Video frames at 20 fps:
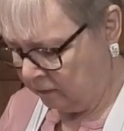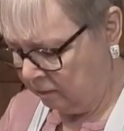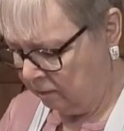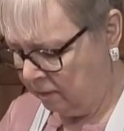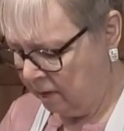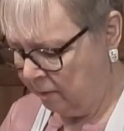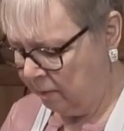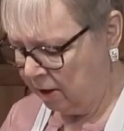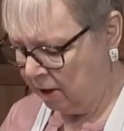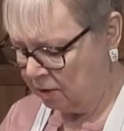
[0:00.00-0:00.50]

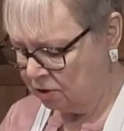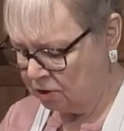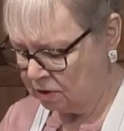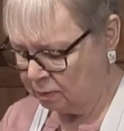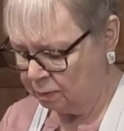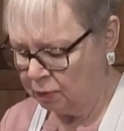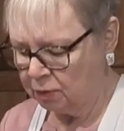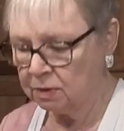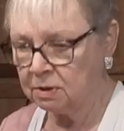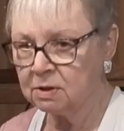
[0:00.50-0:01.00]
Maybe I'll
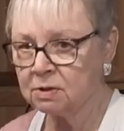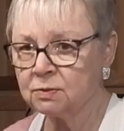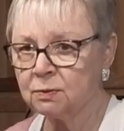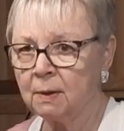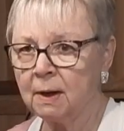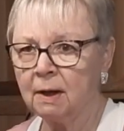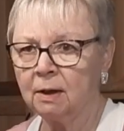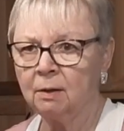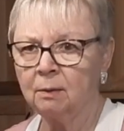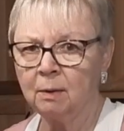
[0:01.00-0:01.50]
just put this
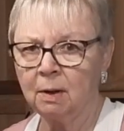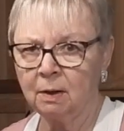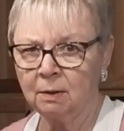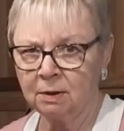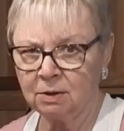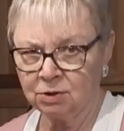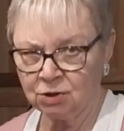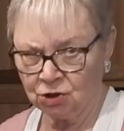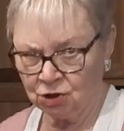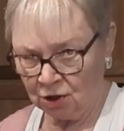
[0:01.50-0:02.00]
rag
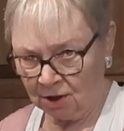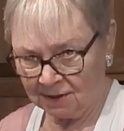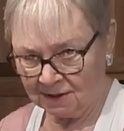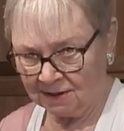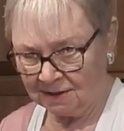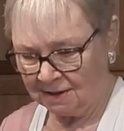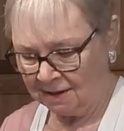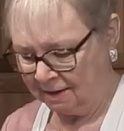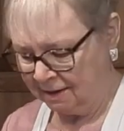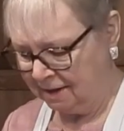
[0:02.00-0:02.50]
around it
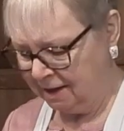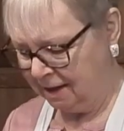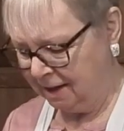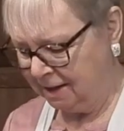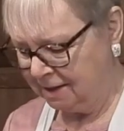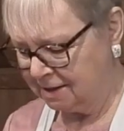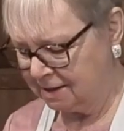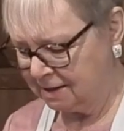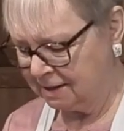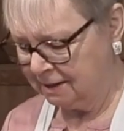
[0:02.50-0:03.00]
just in
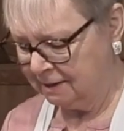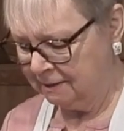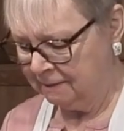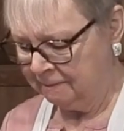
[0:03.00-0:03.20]
case.